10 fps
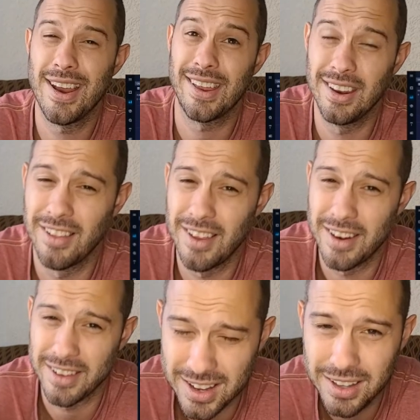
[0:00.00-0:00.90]
you're not gonna get a
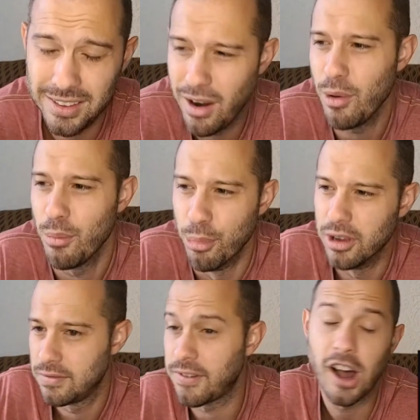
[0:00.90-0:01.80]
lot of content there,
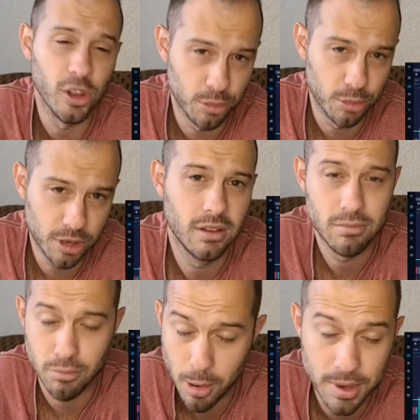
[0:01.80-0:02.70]
but follow me
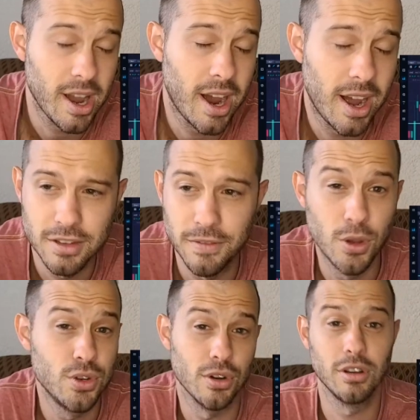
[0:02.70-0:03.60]
maybe content in the
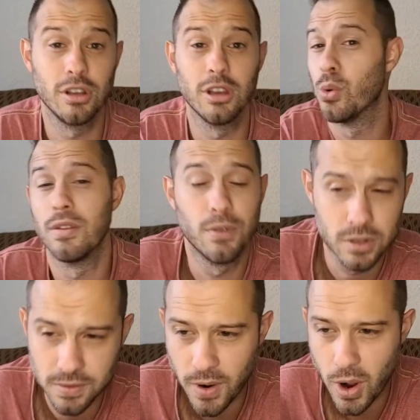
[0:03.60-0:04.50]
future, and you're going to be one of the
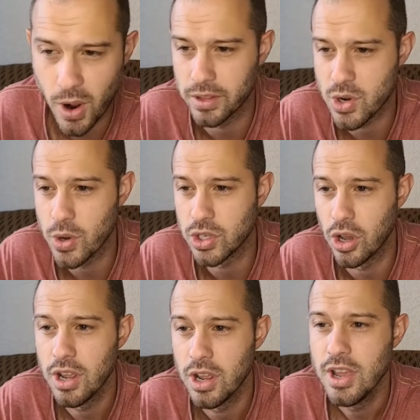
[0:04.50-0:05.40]
first to follow. That's always
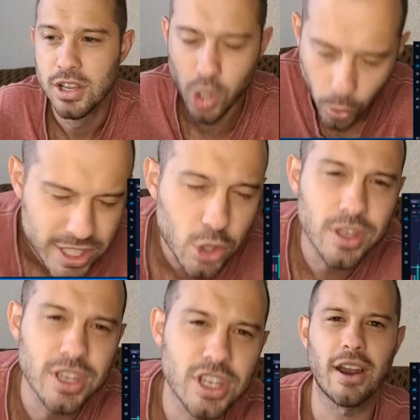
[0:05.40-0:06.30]
good. So let's
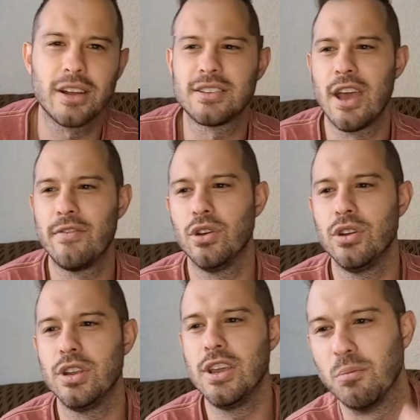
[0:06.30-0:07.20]
do these shout-outs and have a
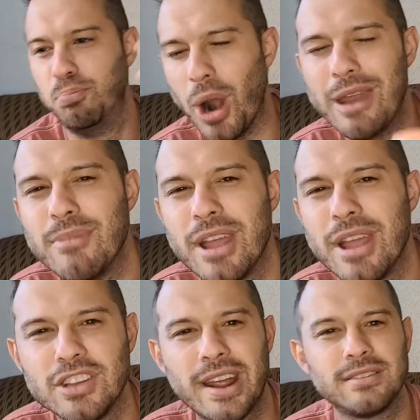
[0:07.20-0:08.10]
good evening. Brett,
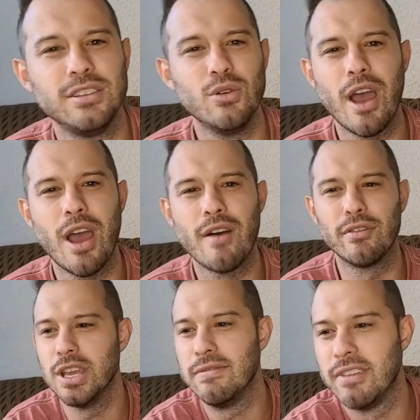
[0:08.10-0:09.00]
man, shout-out to you. Have a
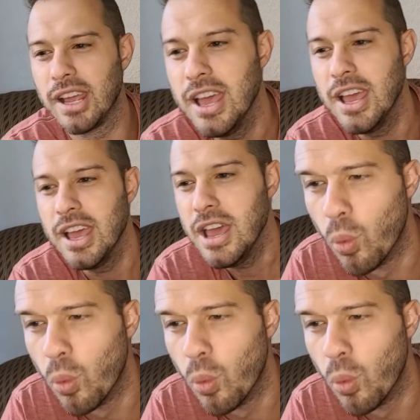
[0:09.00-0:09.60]
good evening.